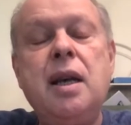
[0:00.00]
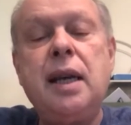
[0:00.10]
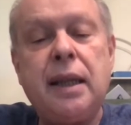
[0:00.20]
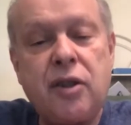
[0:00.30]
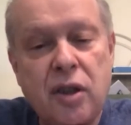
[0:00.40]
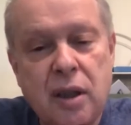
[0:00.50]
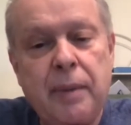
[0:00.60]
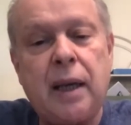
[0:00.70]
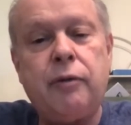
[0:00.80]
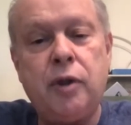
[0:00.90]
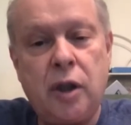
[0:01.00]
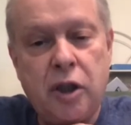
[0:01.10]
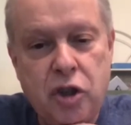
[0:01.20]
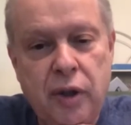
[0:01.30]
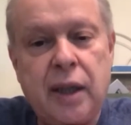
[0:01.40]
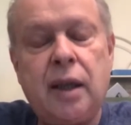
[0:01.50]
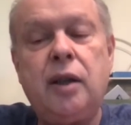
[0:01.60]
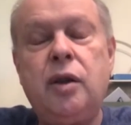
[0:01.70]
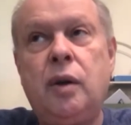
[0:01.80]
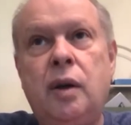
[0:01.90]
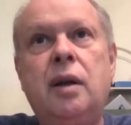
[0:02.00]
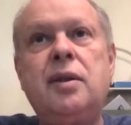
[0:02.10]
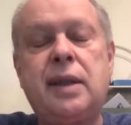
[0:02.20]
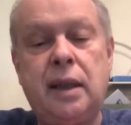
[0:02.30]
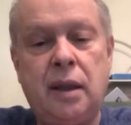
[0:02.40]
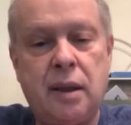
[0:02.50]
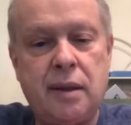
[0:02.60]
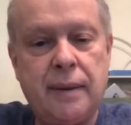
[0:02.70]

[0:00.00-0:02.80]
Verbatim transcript: It's just a matter of nurturing your skills.